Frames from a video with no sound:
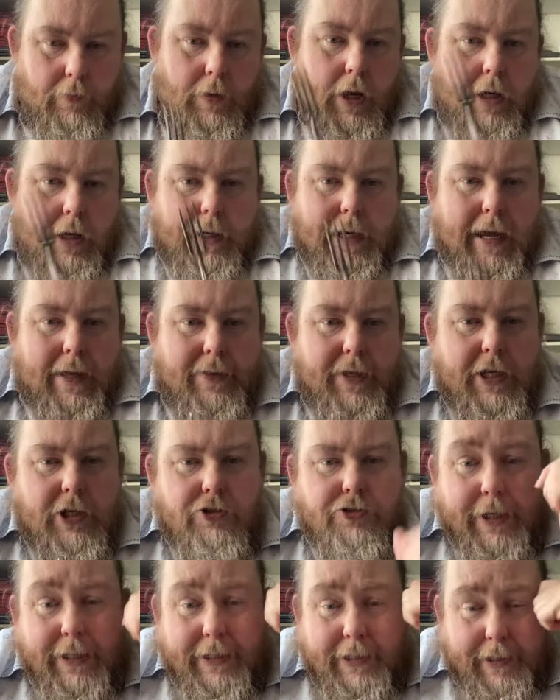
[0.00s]
Now, the
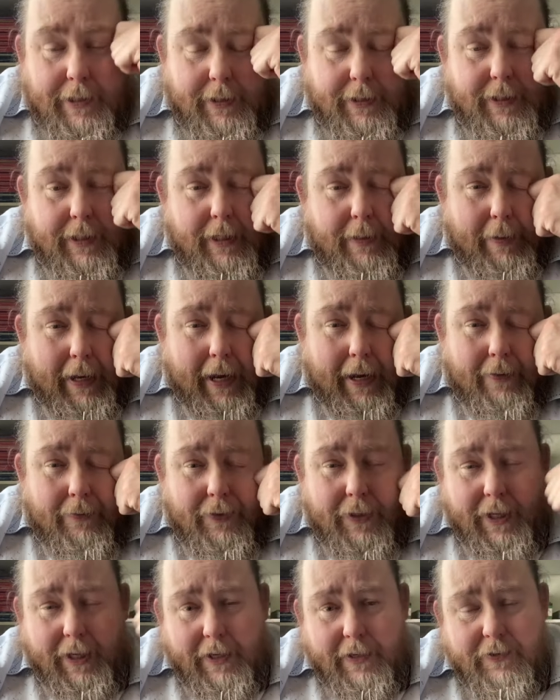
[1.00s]
interesting thing about
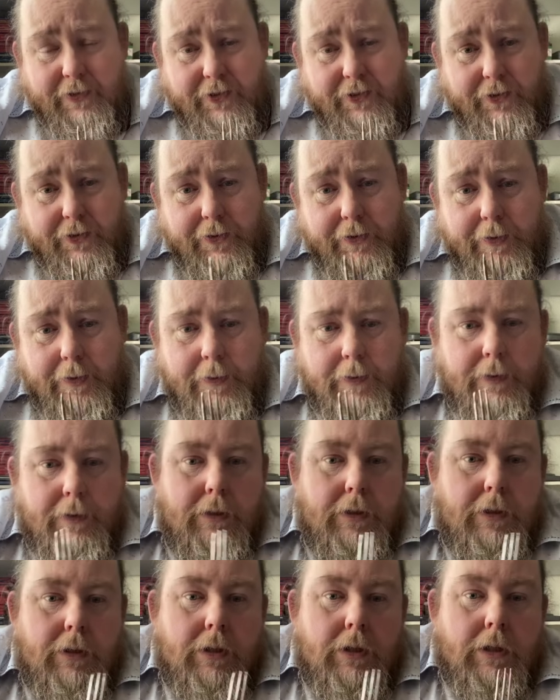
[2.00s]
this
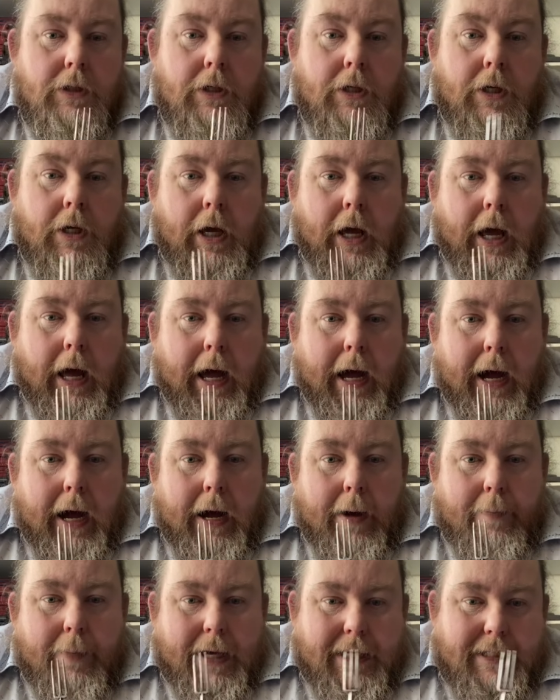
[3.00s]

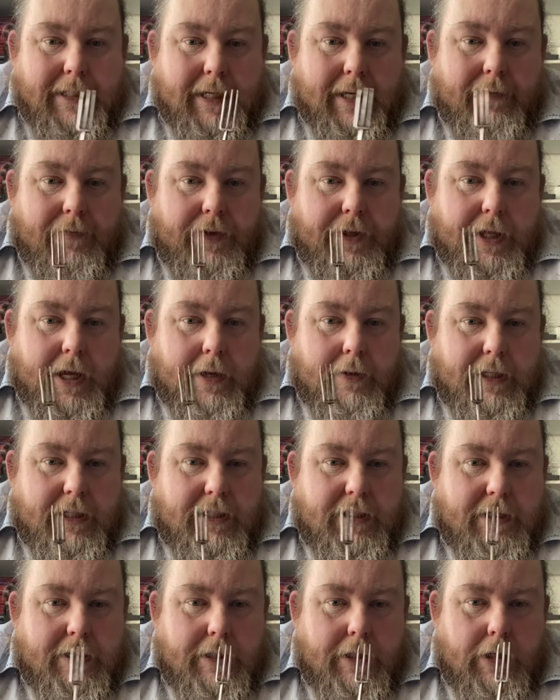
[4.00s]
is even though
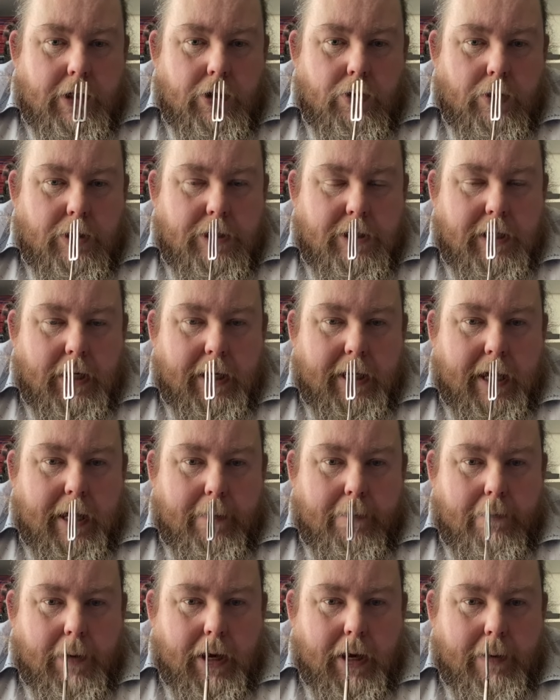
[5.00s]
this looks like
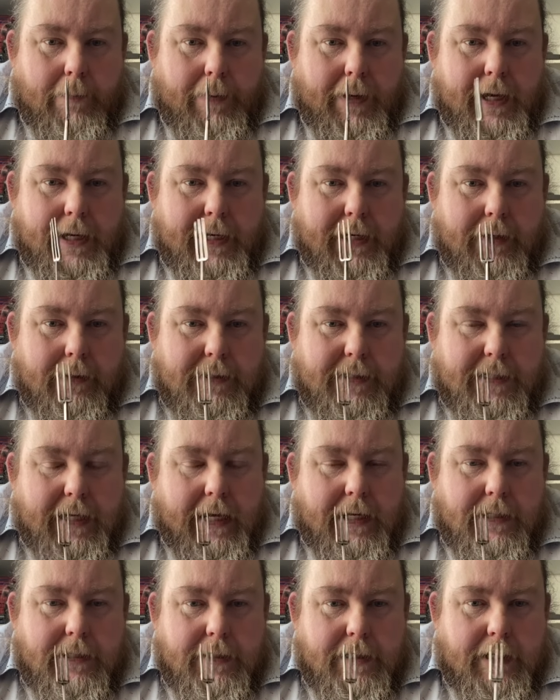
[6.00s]
it might be a little
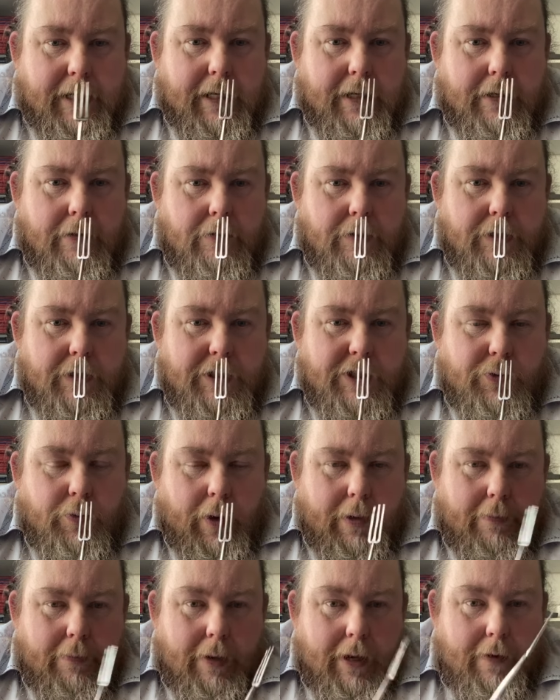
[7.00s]
dainty
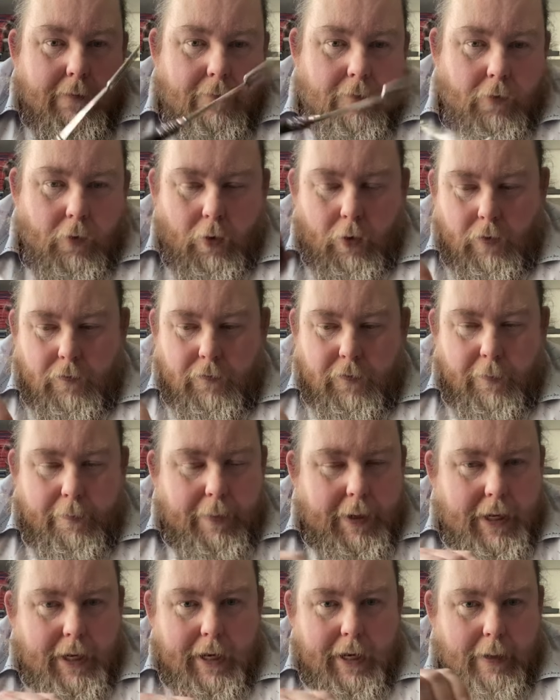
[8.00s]
sweetmeat fork for
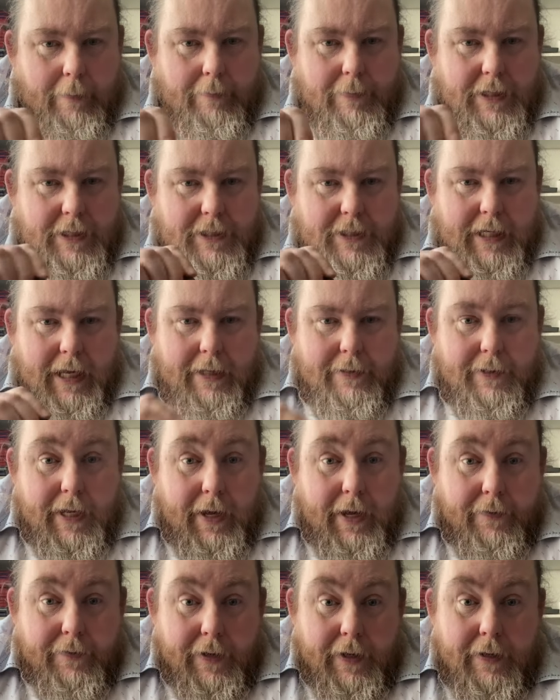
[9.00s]
picking up this, that, and
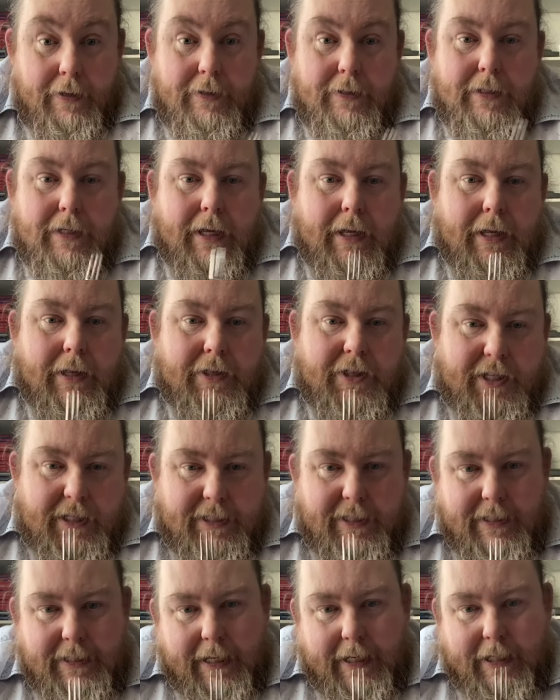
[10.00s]
the other,
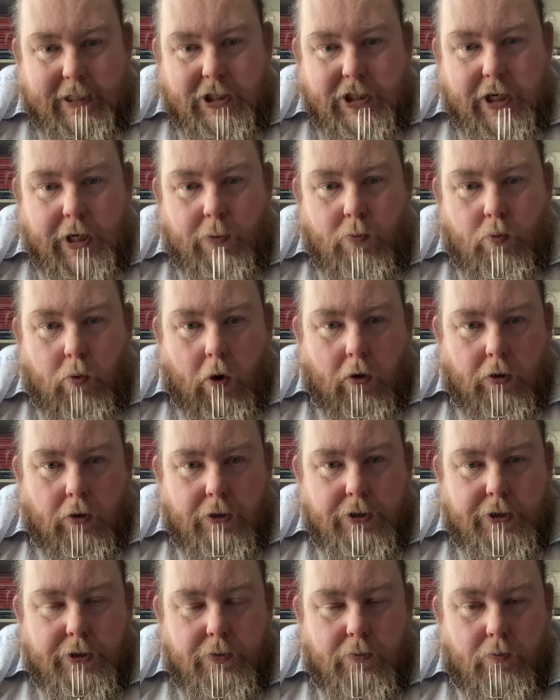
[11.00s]
this is actually
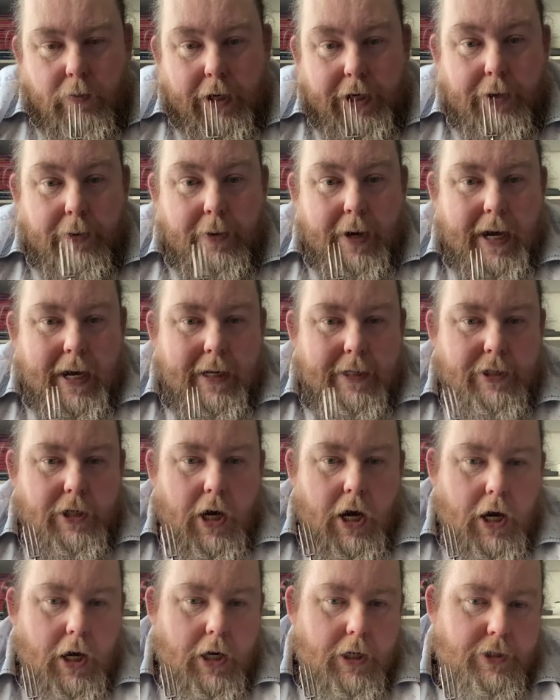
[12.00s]
what, when you had
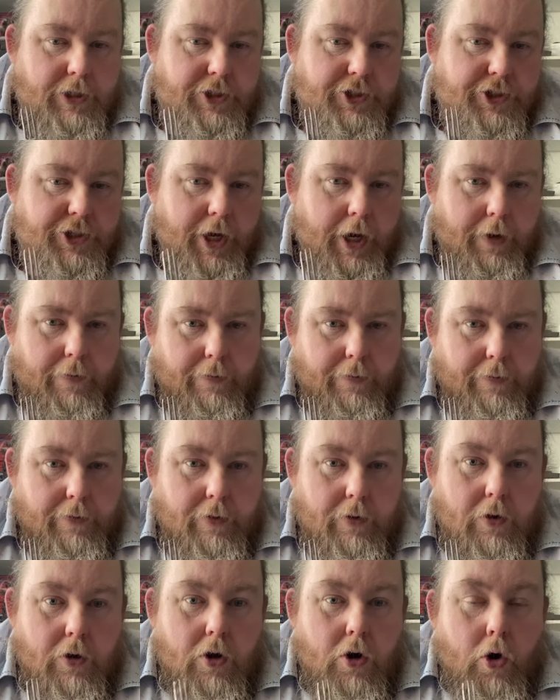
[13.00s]
hard stone,
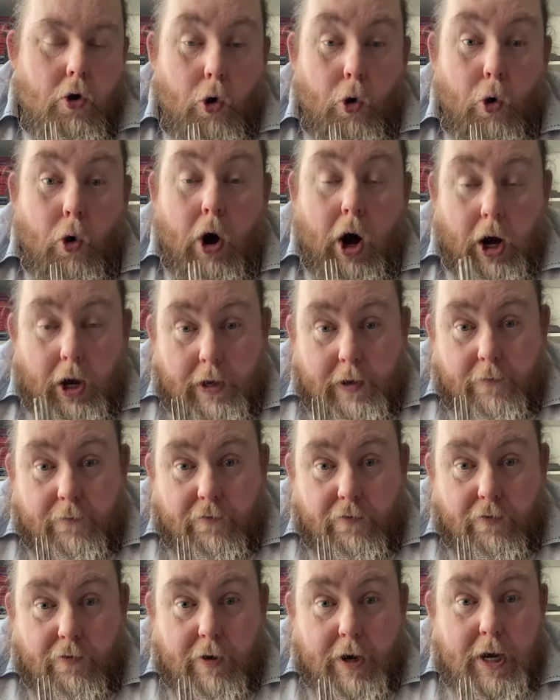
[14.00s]
or
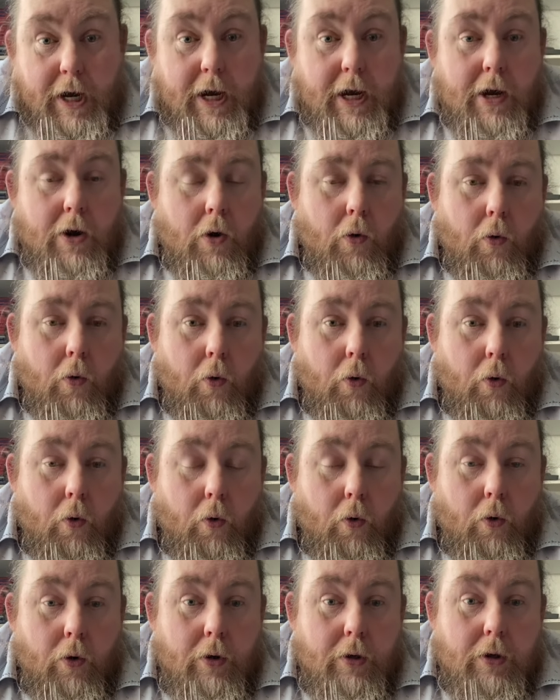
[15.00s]
ivory, or